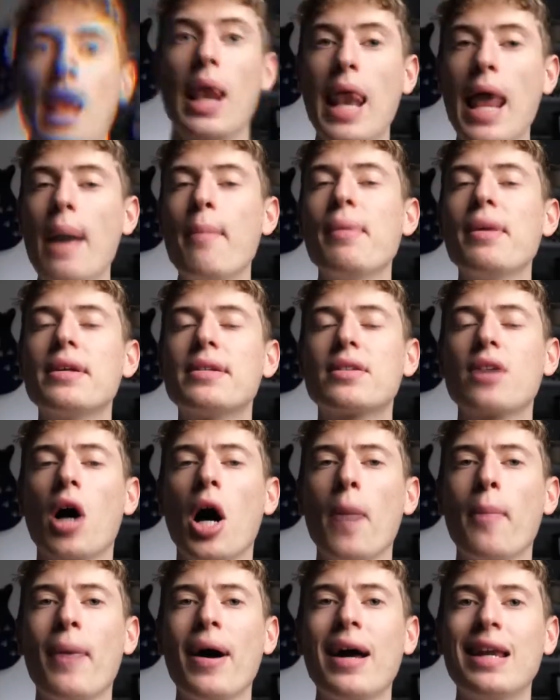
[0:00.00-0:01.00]
Let me
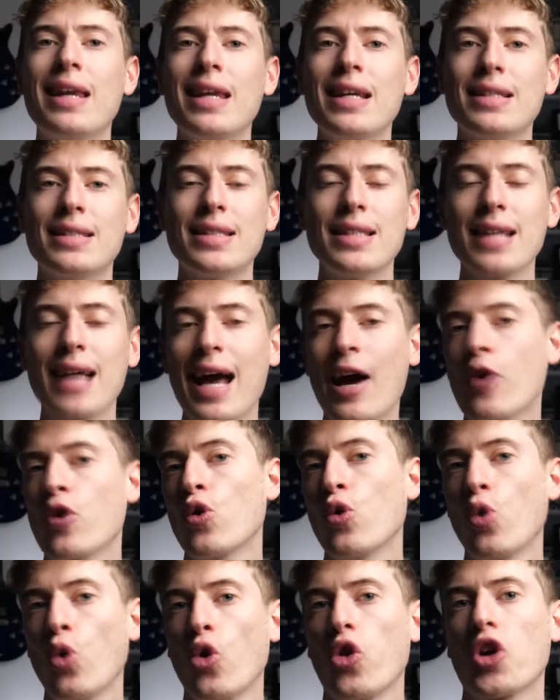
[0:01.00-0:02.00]
start by listing
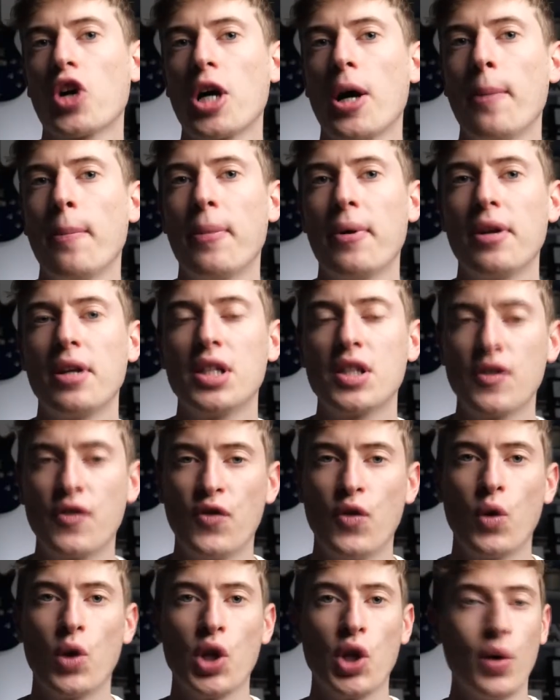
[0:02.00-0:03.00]
out all the companies
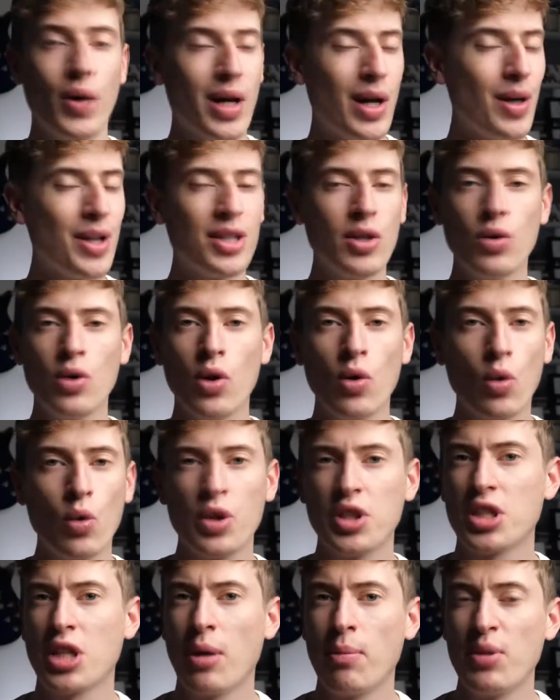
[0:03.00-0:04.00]
for you. And I don't know all
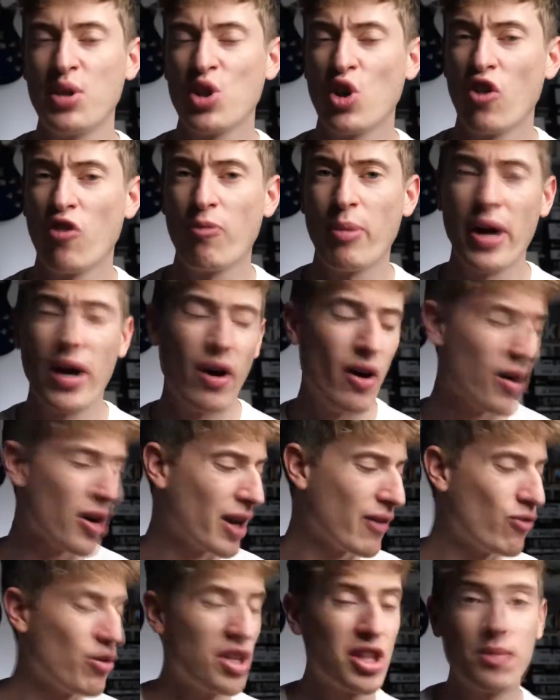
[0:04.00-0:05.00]
these companies off by heart.
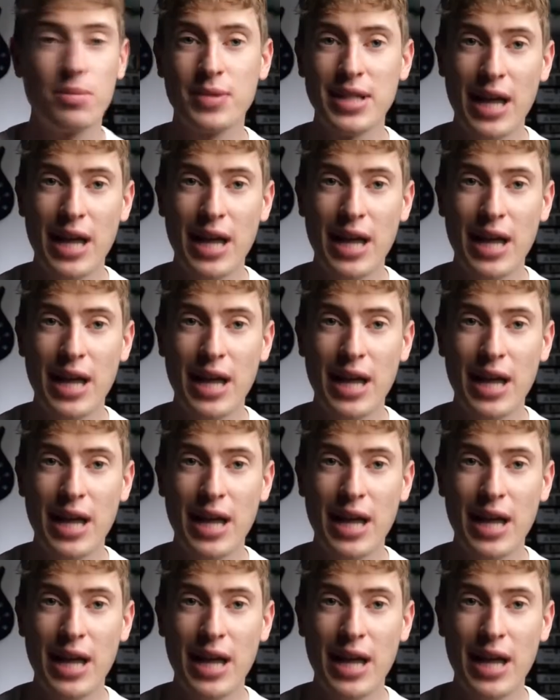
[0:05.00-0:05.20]
I've written them